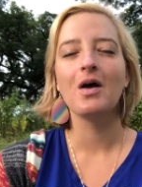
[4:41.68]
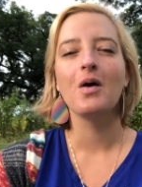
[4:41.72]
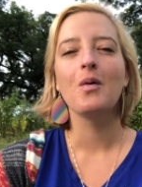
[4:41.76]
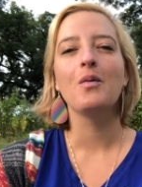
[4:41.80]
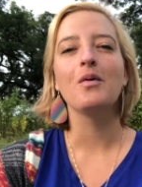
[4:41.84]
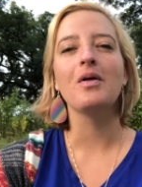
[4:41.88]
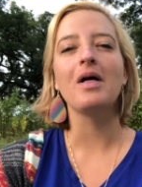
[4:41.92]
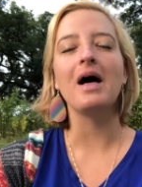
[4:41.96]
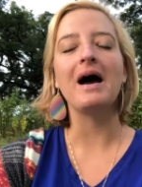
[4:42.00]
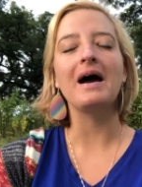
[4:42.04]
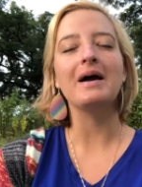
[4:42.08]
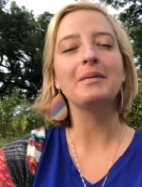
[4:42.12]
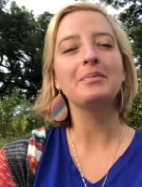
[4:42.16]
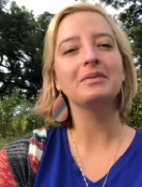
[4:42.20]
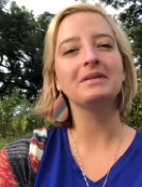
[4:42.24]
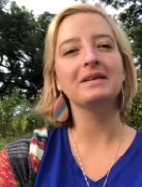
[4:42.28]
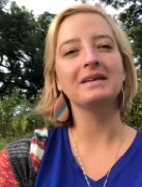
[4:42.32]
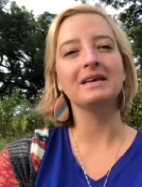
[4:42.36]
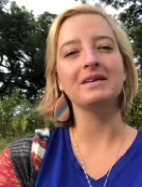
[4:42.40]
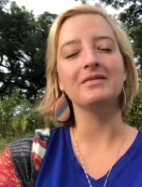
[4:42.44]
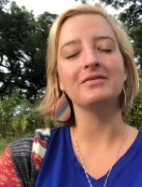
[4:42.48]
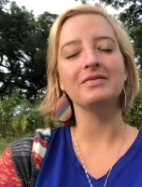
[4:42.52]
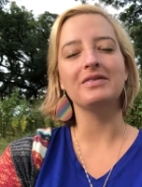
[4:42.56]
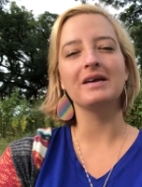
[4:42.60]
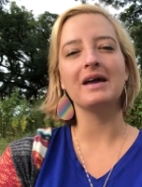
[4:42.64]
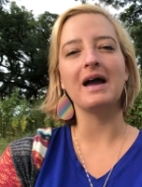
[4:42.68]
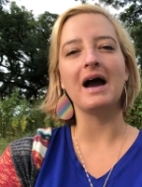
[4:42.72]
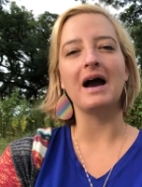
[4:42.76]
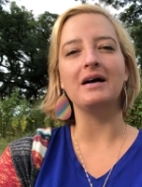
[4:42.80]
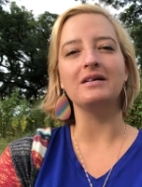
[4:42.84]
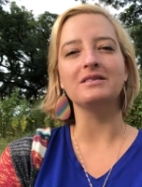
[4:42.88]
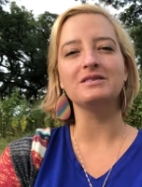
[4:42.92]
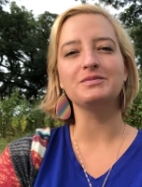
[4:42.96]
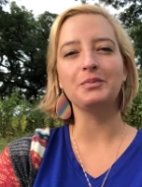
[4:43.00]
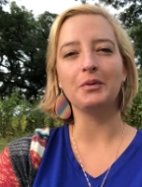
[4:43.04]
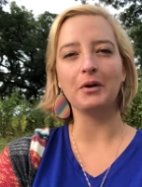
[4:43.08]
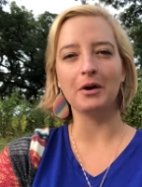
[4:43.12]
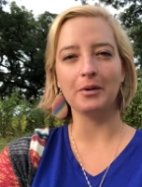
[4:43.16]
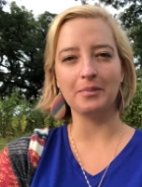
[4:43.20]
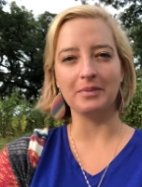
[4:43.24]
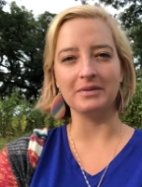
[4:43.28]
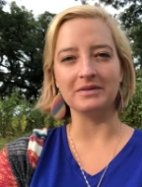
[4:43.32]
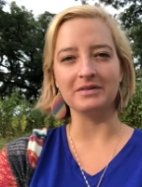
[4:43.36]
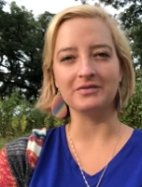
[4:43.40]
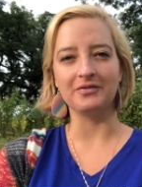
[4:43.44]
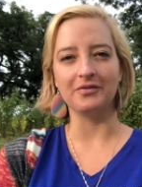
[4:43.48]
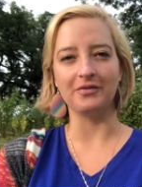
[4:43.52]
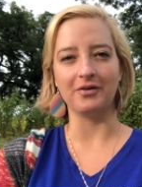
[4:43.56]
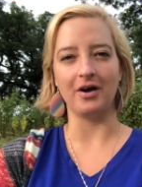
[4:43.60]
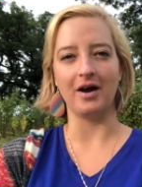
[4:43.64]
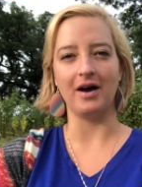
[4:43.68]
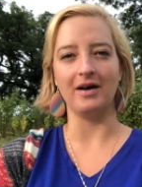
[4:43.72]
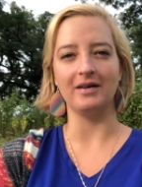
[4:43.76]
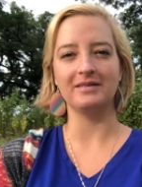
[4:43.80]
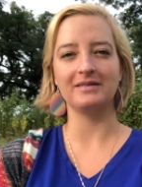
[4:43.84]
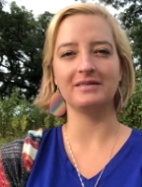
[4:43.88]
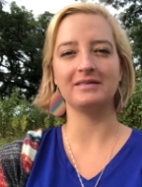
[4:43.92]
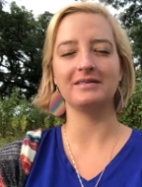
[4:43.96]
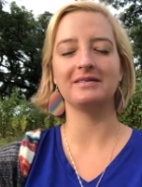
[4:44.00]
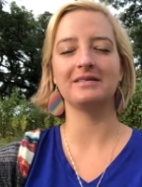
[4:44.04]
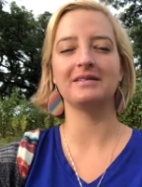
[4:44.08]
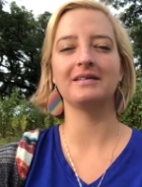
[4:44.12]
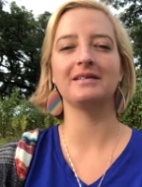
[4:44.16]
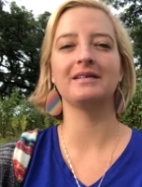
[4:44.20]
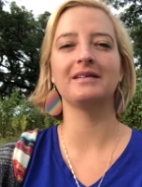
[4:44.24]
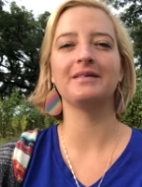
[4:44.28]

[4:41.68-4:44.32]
Well, I believe that God's purpose for us